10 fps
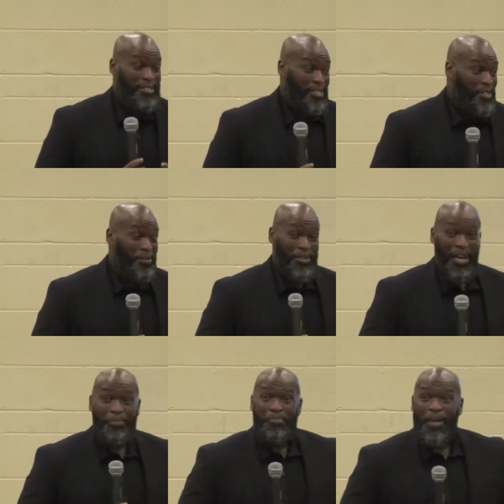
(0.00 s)
still
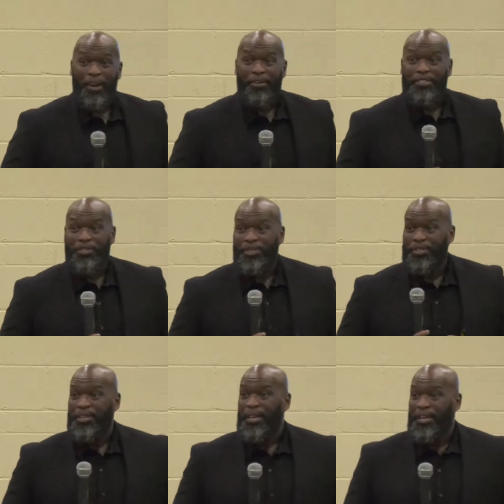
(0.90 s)
not prepared to this
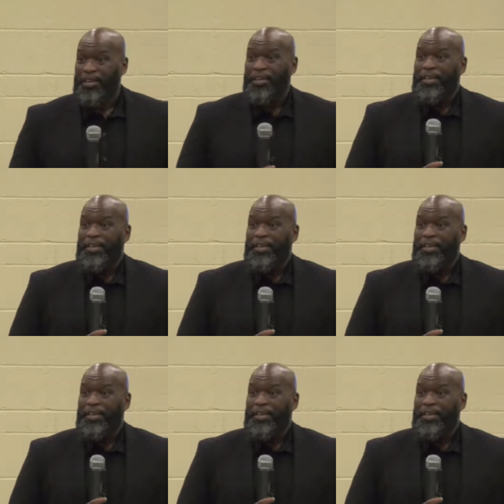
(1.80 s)
day,